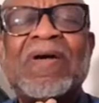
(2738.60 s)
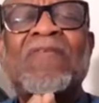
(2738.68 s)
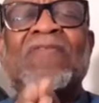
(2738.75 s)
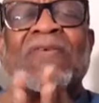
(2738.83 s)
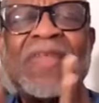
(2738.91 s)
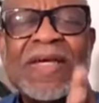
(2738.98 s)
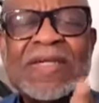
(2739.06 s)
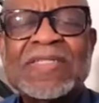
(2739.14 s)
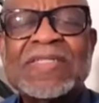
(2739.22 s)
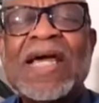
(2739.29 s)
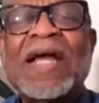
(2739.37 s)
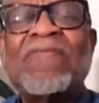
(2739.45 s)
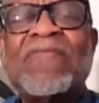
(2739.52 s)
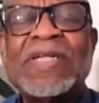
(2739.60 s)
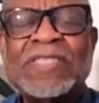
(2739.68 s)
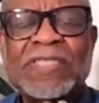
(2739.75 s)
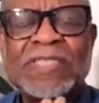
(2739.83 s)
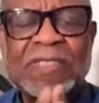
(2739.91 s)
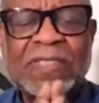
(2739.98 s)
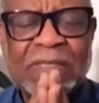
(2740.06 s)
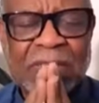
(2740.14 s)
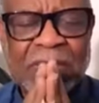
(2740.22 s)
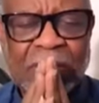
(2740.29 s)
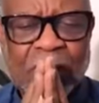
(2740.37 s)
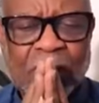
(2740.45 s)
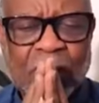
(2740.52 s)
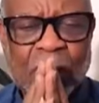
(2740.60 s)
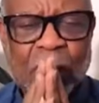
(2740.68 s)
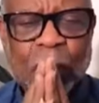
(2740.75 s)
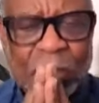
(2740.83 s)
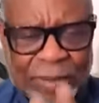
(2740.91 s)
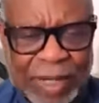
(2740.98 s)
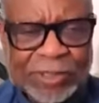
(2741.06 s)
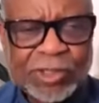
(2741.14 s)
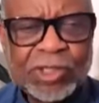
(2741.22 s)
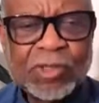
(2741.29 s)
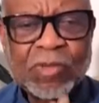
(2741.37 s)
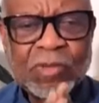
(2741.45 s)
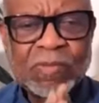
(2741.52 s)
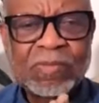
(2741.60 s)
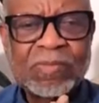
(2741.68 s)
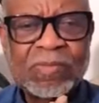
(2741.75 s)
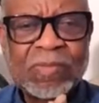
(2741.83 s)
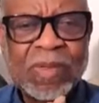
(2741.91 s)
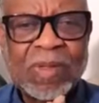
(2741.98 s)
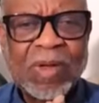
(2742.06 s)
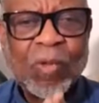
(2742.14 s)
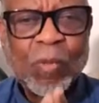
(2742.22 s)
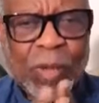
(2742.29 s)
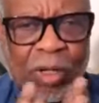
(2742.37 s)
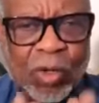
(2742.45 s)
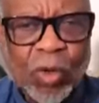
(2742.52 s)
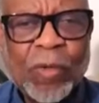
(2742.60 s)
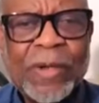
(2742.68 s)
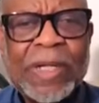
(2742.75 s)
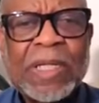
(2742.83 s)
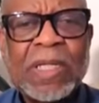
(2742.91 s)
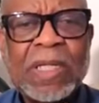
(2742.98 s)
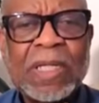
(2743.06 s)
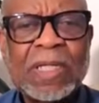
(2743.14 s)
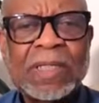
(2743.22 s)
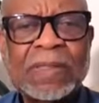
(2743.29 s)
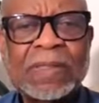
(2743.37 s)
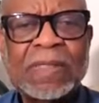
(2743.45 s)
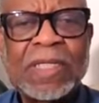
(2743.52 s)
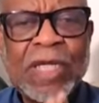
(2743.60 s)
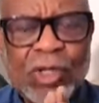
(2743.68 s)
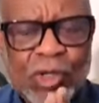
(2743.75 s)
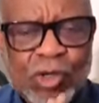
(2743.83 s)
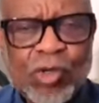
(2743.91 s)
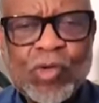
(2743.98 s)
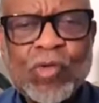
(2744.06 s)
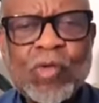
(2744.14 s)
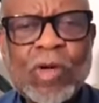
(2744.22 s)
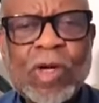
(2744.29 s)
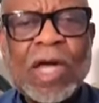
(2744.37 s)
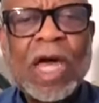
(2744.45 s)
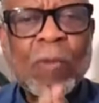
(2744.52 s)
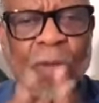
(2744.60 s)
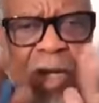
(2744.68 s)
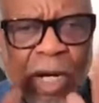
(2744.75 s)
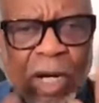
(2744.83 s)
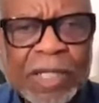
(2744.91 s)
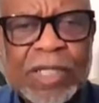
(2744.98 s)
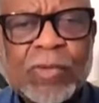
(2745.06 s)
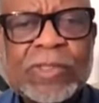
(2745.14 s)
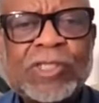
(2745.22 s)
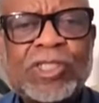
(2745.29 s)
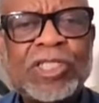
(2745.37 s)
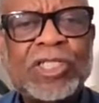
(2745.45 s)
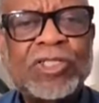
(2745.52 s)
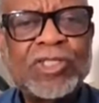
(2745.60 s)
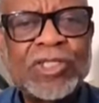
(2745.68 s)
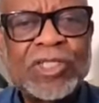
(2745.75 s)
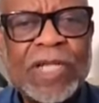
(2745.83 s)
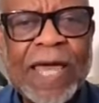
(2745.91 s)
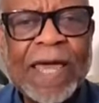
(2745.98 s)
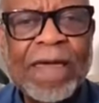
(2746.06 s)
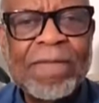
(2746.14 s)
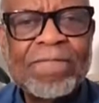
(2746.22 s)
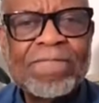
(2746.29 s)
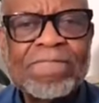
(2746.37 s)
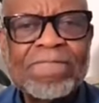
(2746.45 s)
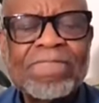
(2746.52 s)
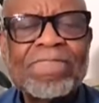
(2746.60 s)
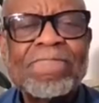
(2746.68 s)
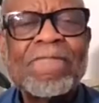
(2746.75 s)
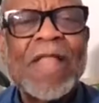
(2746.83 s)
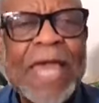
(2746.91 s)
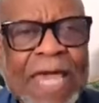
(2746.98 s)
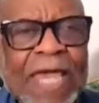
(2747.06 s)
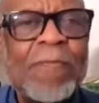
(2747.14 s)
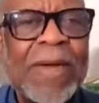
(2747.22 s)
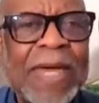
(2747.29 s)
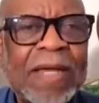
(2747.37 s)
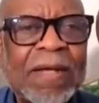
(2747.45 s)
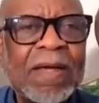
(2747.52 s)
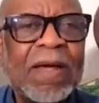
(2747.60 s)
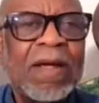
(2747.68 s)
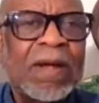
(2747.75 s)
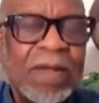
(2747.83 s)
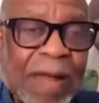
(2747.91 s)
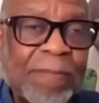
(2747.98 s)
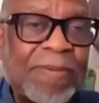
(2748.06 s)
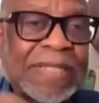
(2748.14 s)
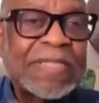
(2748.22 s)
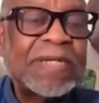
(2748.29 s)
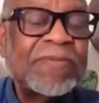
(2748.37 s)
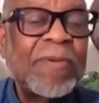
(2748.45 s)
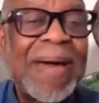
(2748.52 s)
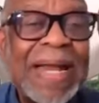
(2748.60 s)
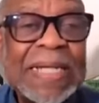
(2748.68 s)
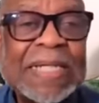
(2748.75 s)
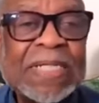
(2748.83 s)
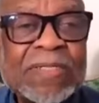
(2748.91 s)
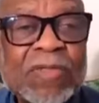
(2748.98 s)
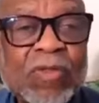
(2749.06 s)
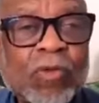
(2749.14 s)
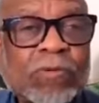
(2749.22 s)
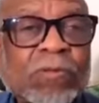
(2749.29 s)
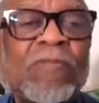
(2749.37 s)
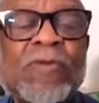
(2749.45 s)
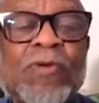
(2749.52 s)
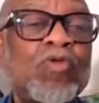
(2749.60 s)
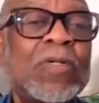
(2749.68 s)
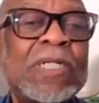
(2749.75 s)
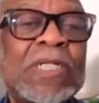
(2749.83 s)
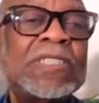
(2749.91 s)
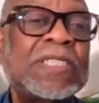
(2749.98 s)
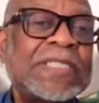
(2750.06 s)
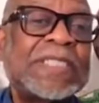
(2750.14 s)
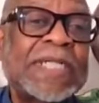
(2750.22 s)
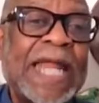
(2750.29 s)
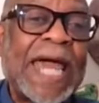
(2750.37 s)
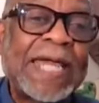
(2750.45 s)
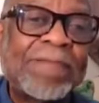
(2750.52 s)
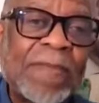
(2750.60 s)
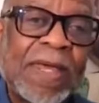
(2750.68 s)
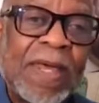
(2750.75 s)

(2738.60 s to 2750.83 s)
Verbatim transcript: for their salvation. We bless you, we glory in you, and we honor you in Jesus' name. Amen. God bless everybody. Listen, those of you who are listening tonight,